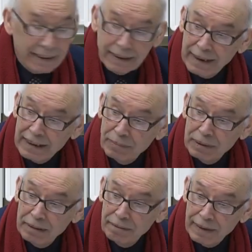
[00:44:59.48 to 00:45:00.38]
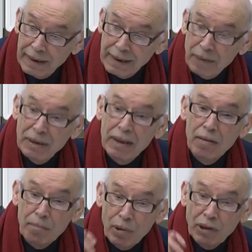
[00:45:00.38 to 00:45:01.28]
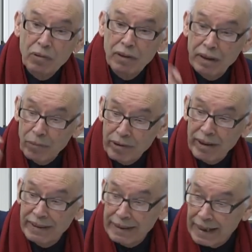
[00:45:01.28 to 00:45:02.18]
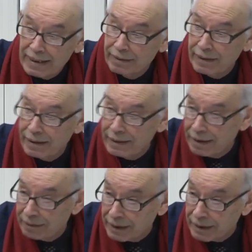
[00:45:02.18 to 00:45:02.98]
has been failed. I mean, political democracy has failed in